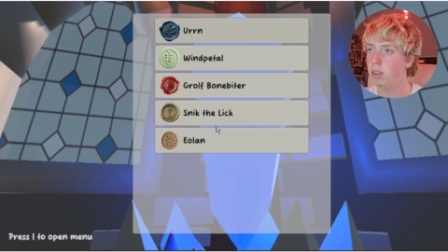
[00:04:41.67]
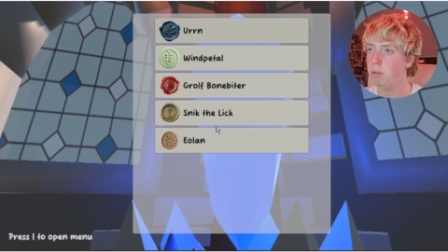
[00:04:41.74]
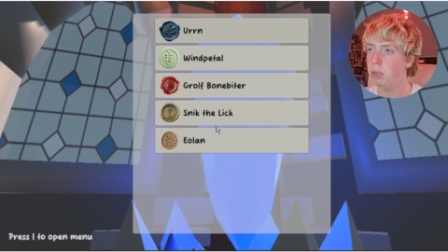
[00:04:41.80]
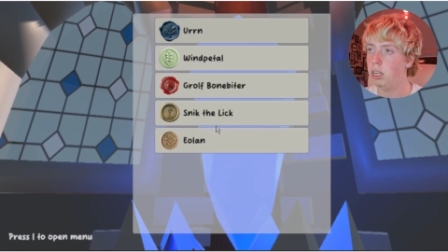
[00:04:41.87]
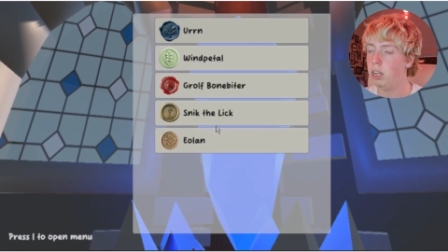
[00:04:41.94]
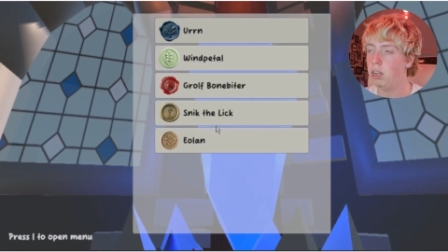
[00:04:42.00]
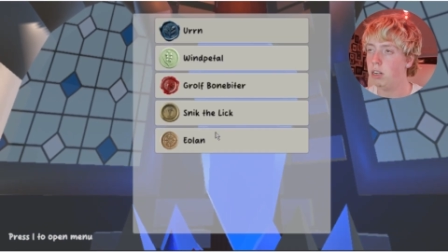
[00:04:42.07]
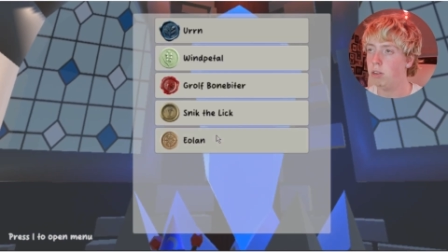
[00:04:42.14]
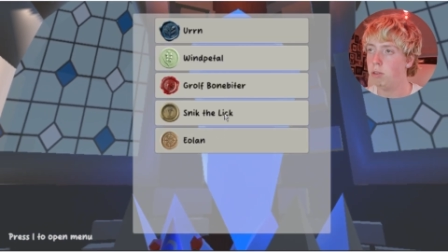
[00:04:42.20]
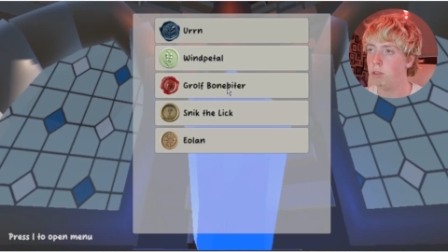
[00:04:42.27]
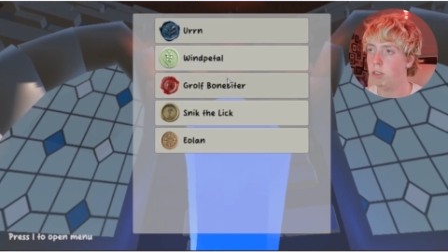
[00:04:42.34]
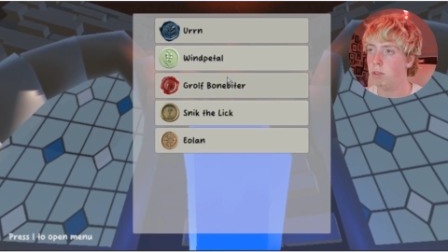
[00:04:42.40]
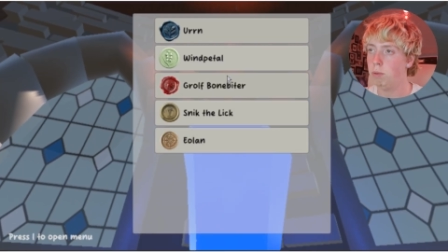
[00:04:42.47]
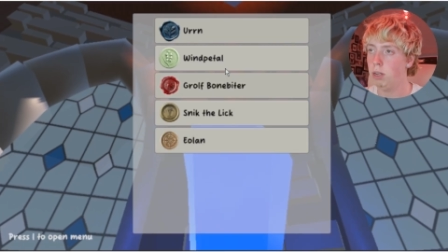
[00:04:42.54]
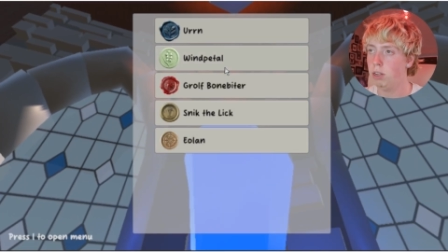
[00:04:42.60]
We can
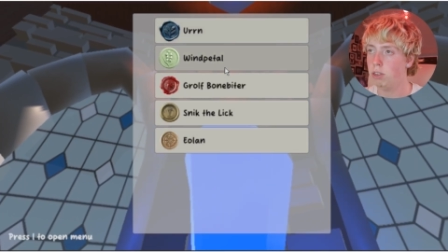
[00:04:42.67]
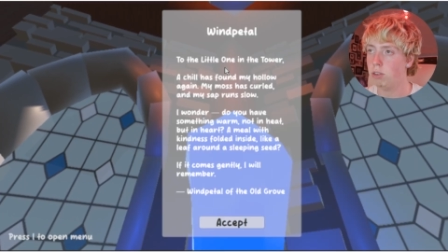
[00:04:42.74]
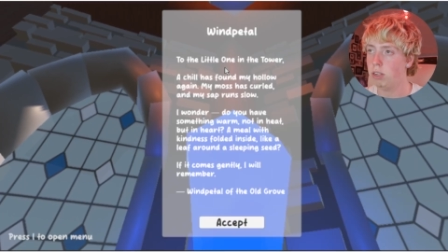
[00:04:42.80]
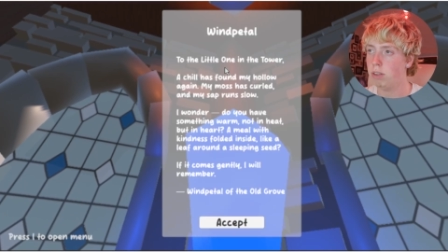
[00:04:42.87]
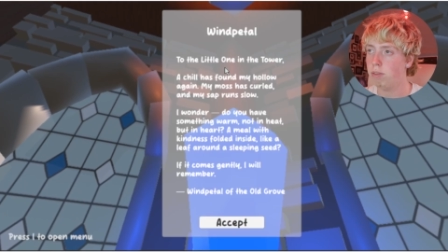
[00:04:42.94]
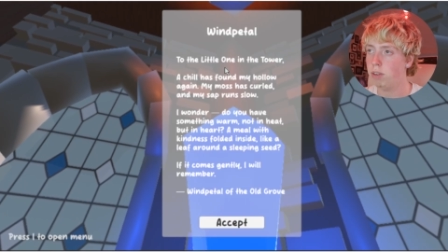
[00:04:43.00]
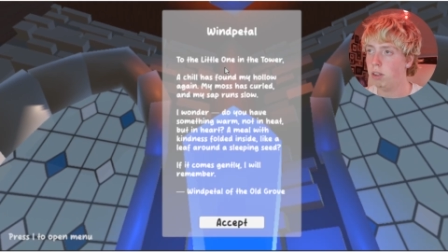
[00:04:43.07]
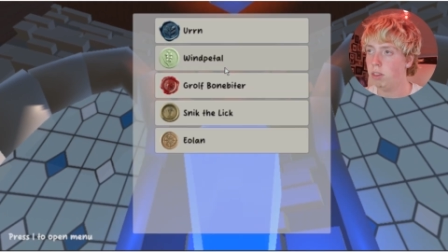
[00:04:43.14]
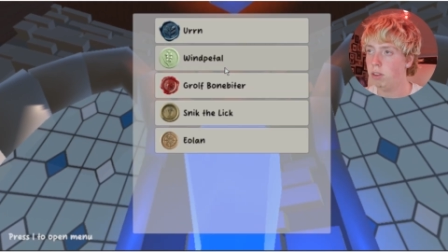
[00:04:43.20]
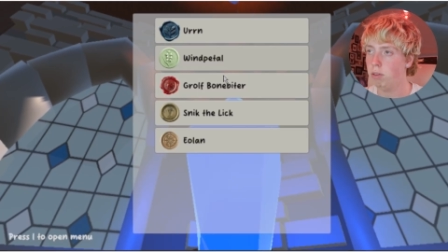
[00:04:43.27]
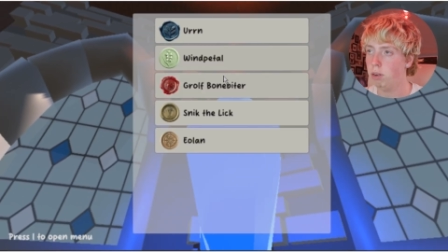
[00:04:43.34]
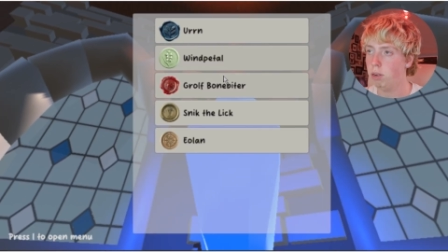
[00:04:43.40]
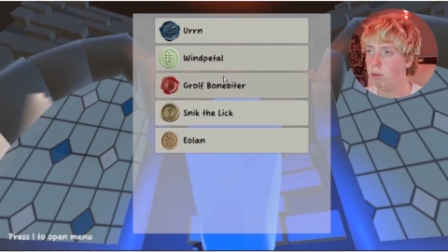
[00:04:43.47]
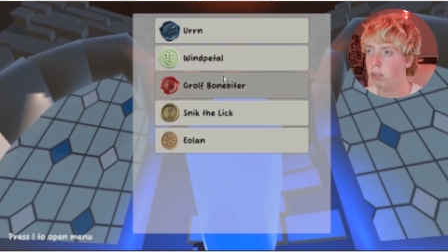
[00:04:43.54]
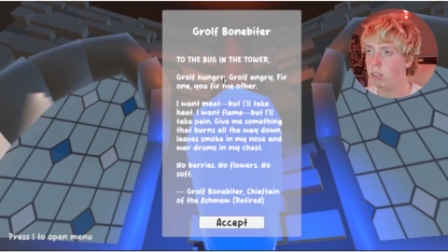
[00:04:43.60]
close it. We also have other
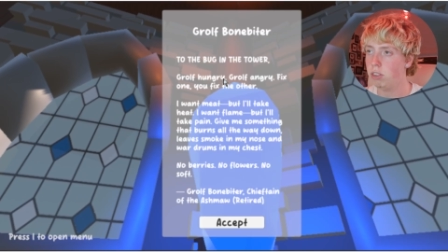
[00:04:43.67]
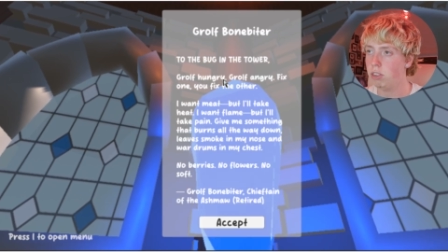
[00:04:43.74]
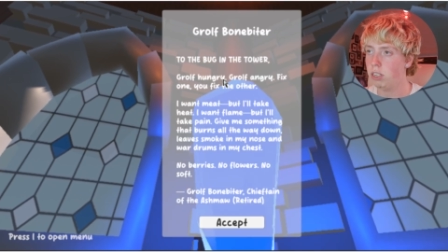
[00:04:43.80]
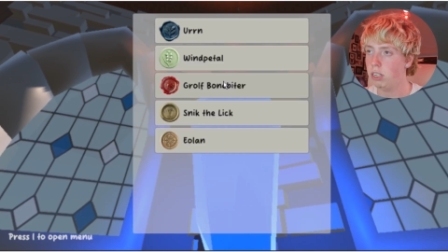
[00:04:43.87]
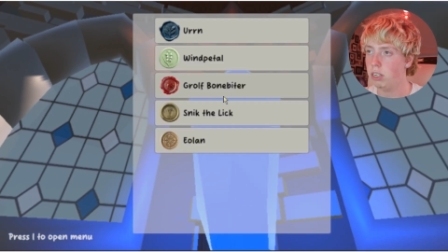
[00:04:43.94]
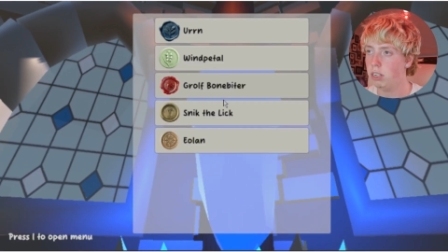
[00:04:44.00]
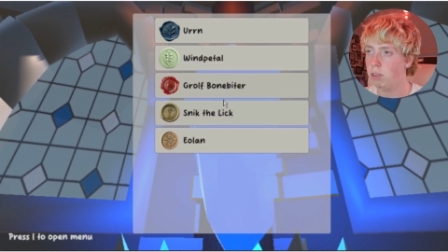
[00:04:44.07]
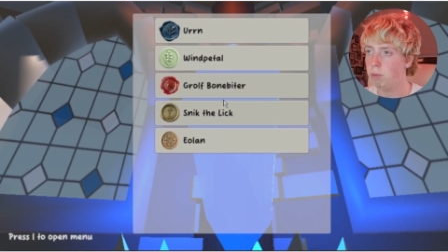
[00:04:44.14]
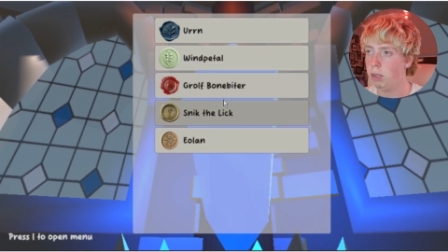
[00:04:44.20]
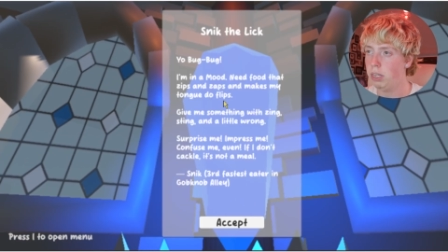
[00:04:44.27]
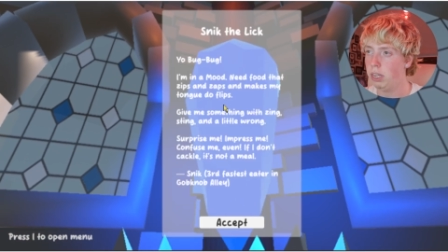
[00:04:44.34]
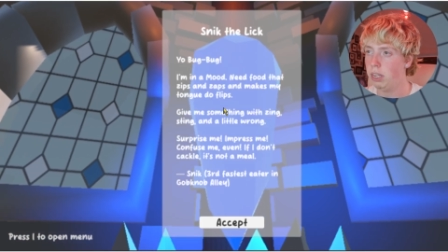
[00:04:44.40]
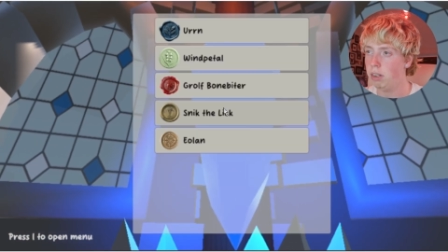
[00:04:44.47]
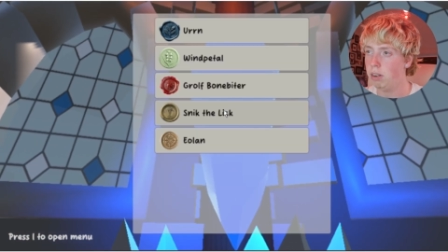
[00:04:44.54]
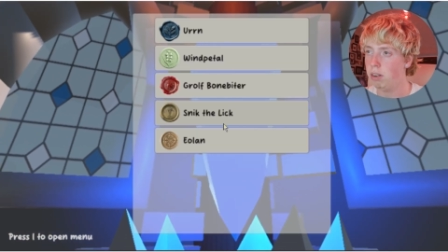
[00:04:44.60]
requests here that we
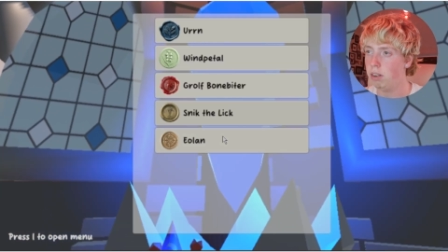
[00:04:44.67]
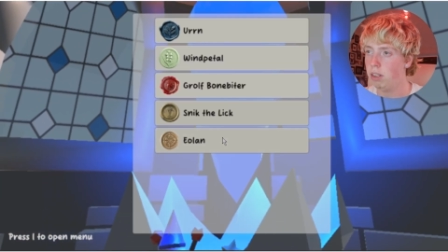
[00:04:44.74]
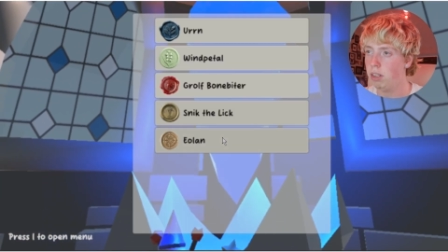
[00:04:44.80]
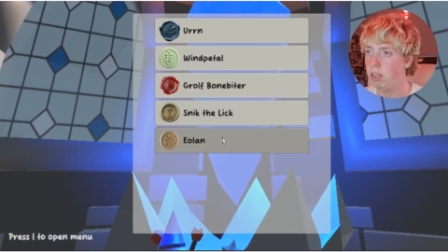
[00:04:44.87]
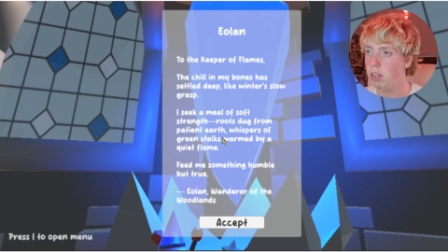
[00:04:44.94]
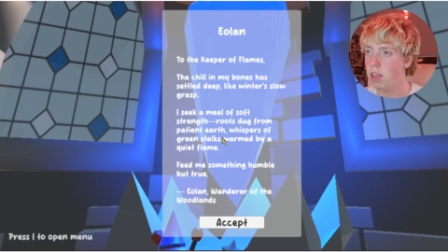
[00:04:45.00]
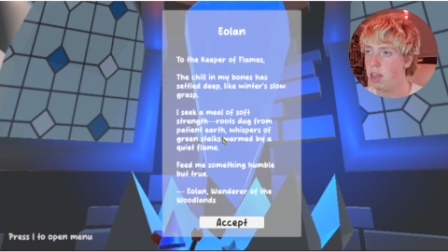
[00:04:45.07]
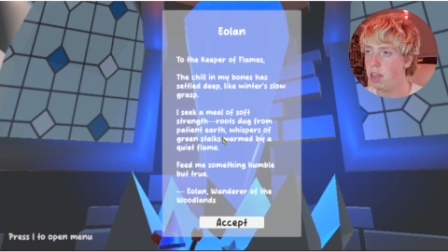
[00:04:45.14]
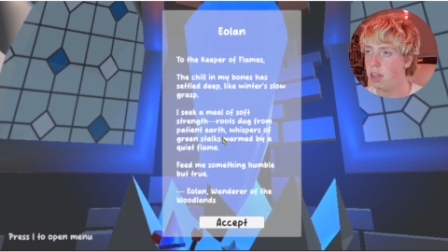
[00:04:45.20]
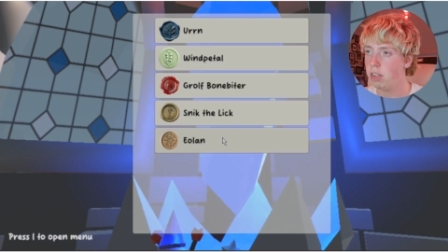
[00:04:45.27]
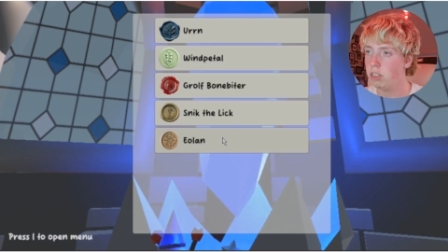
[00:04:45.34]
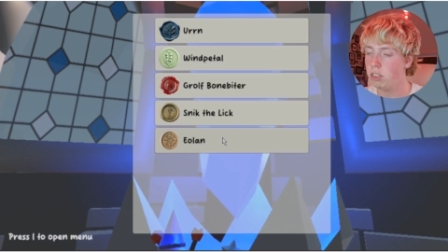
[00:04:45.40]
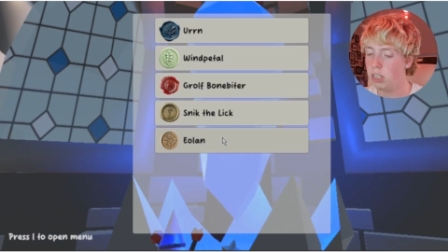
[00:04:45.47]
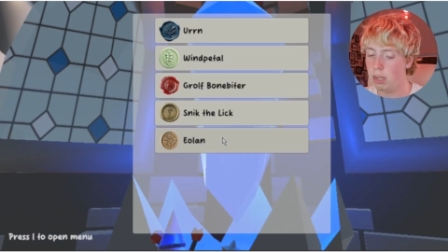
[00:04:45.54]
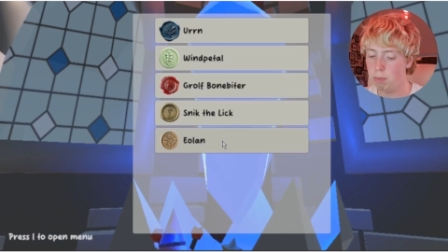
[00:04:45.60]
can
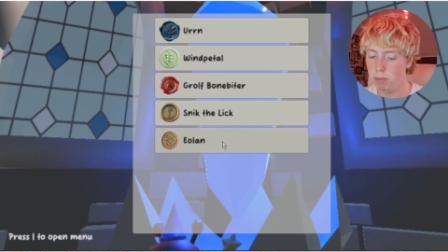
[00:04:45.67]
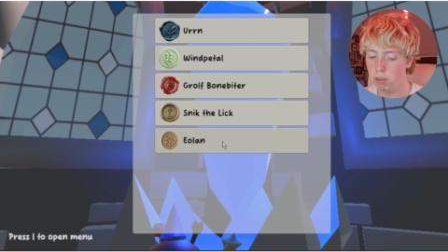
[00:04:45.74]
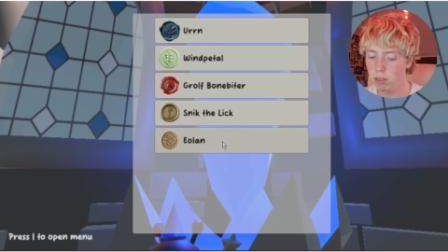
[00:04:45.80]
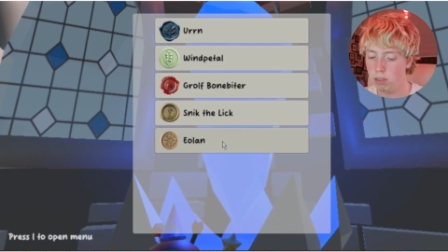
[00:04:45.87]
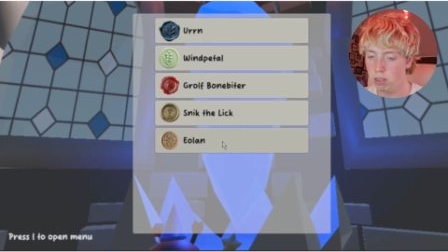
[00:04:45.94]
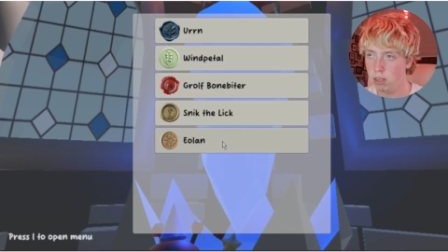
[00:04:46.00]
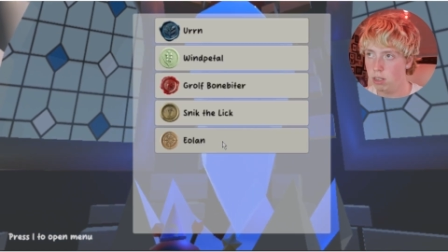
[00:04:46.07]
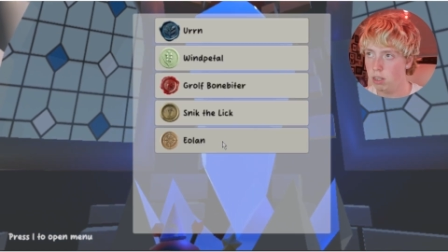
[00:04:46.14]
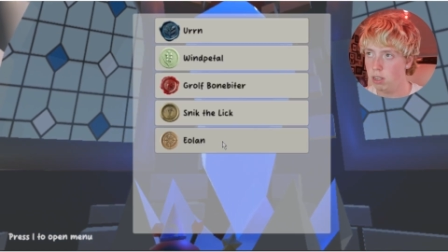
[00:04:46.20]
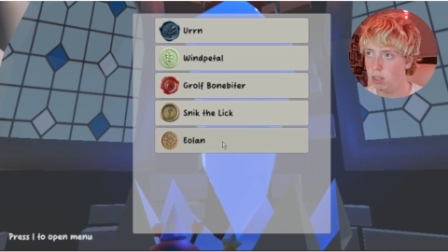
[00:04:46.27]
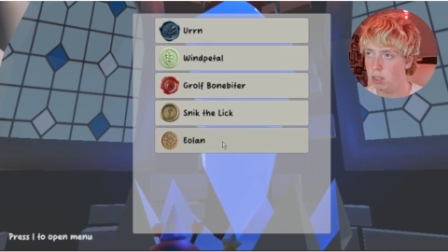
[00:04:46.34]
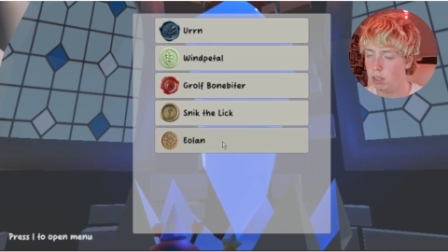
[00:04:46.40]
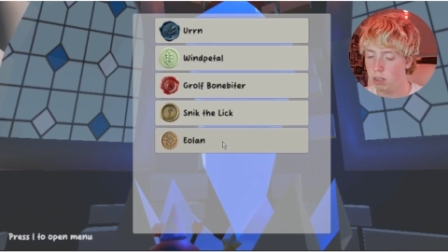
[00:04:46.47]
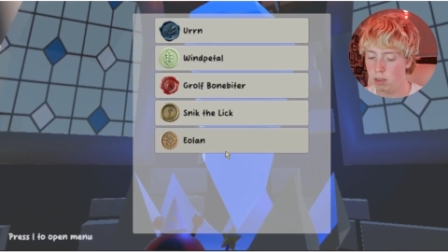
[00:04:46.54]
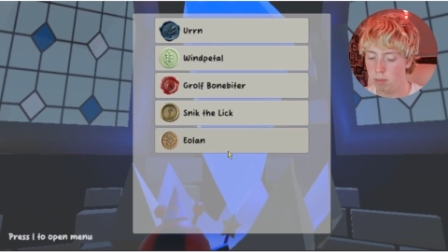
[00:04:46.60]
accept,
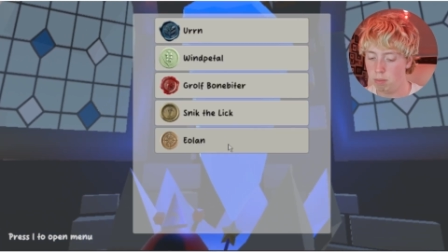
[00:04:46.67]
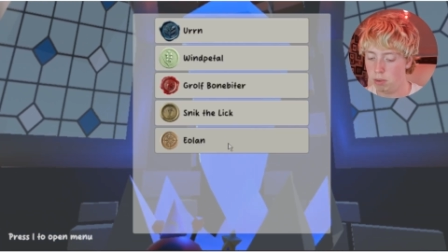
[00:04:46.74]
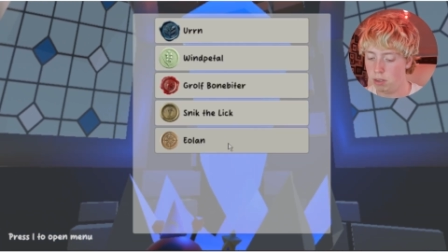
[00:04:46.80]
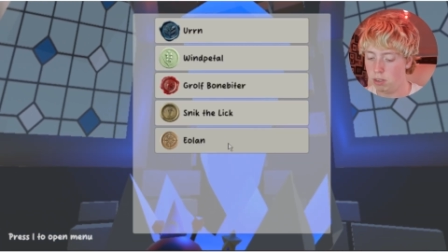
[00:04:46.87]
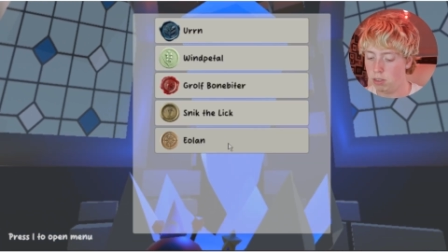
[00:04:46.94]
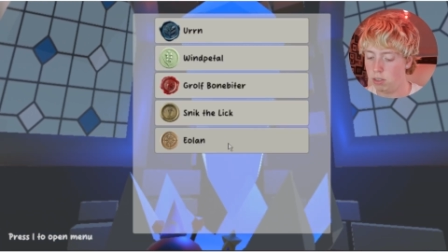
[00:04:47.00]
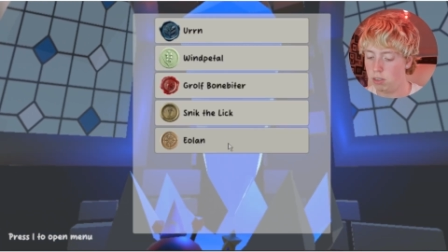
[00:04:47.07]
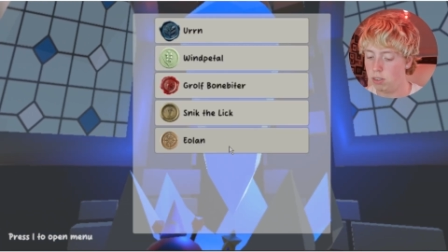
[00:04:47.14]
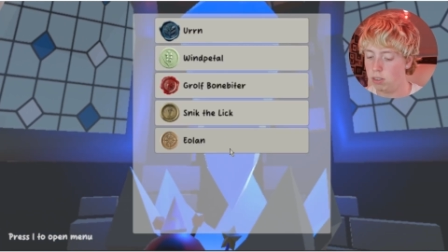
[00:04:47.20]
but